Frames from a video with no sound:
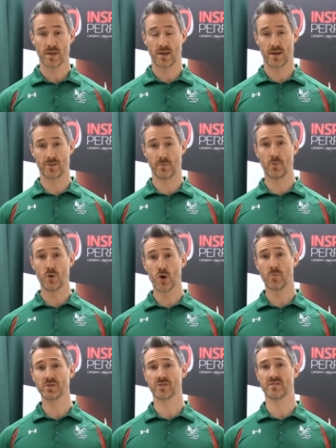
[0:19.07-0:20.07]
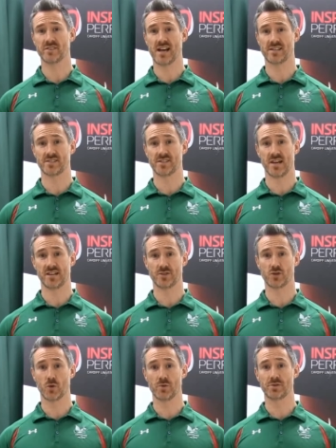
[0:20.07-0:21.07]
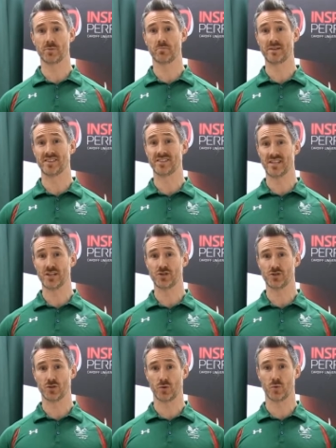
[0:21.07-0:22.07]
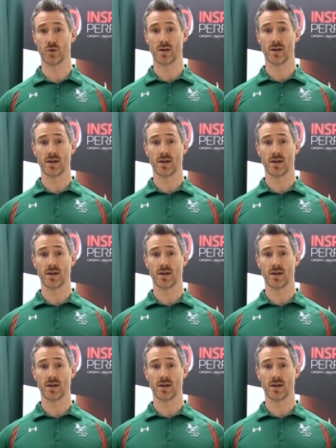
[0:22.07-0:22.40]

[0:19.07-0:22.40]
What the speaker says: and the purpose of this exercise is going to be to teach you